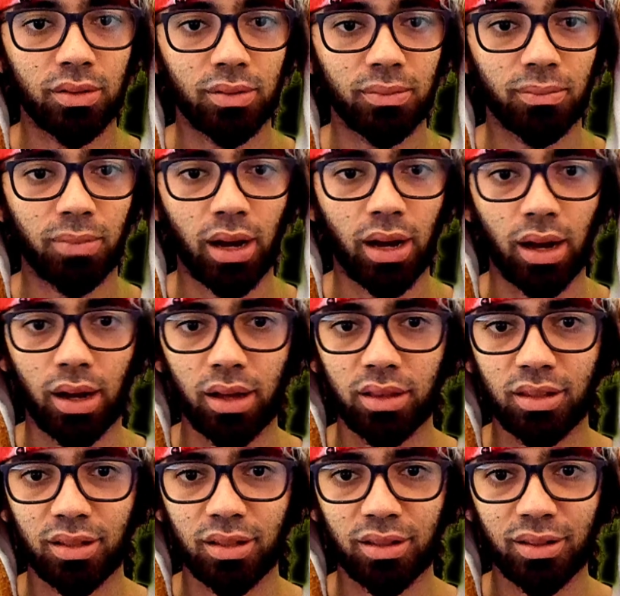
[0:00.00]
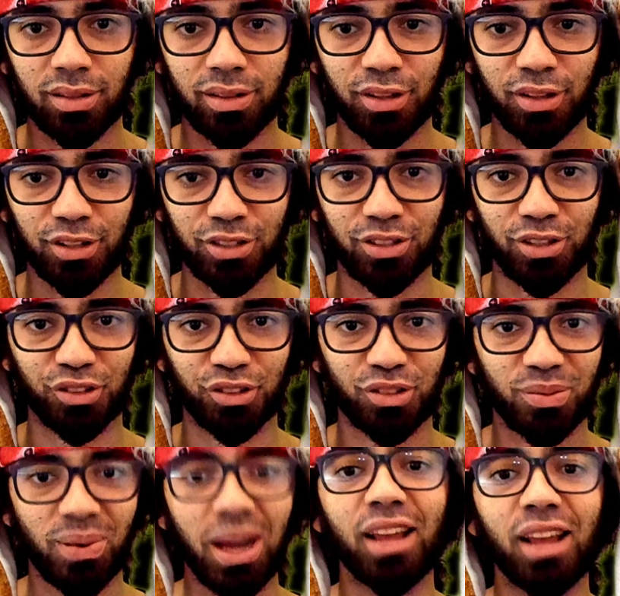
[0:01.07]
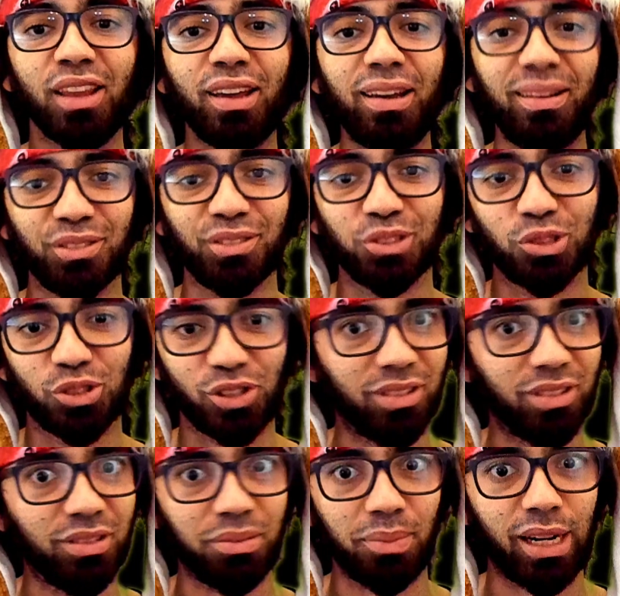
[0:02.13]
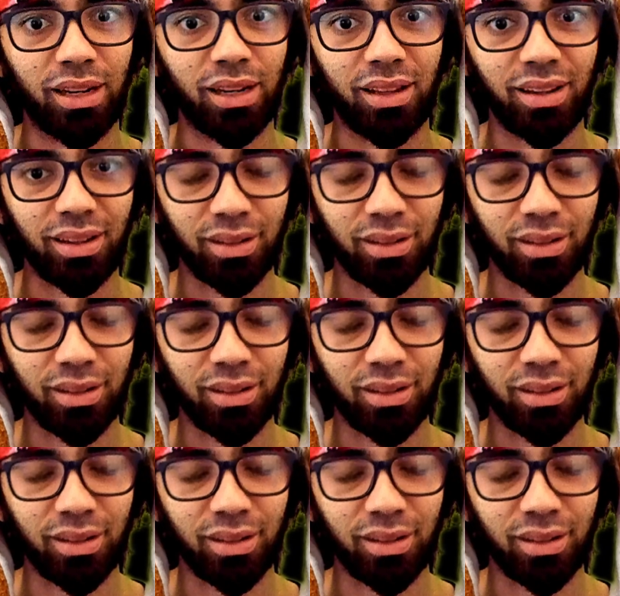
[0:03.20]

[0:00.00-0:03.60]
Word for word: But he's still smiling. Still smiling.